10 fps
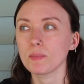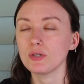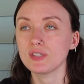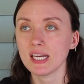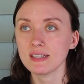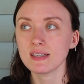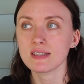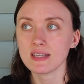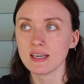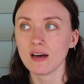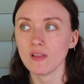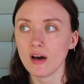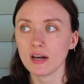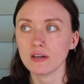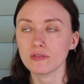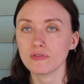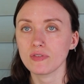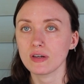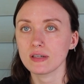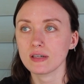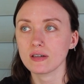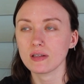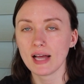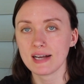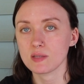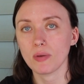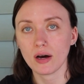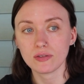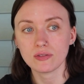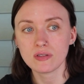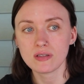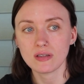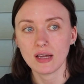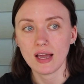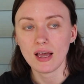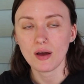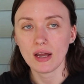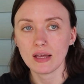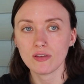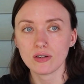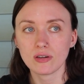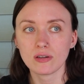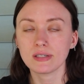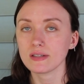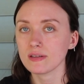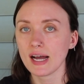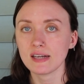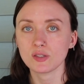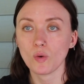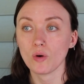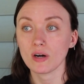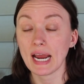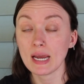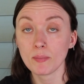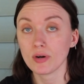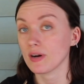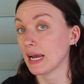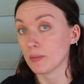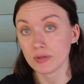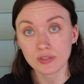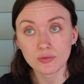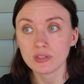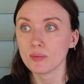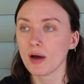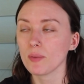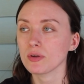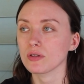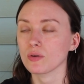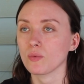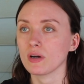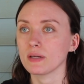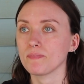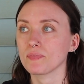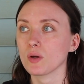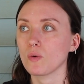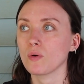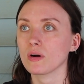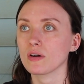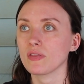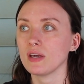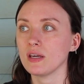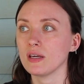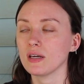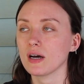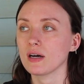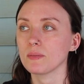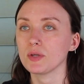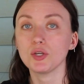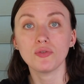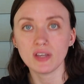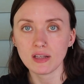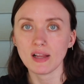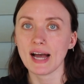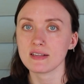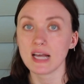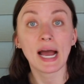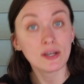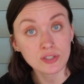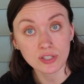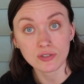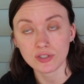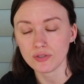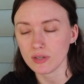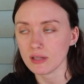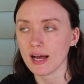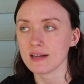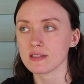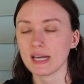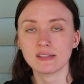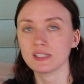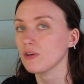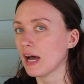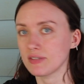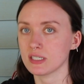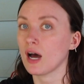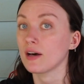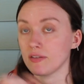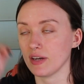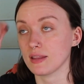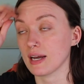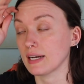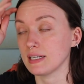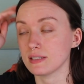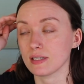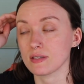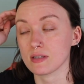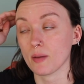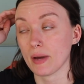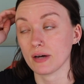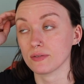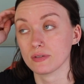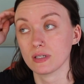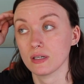you tend to see a lot of glass bottles, either clear glass or amber. Amber is a really popular one, or the UV glass. I used to use UV glass. I still have a ton of it that I need to somehow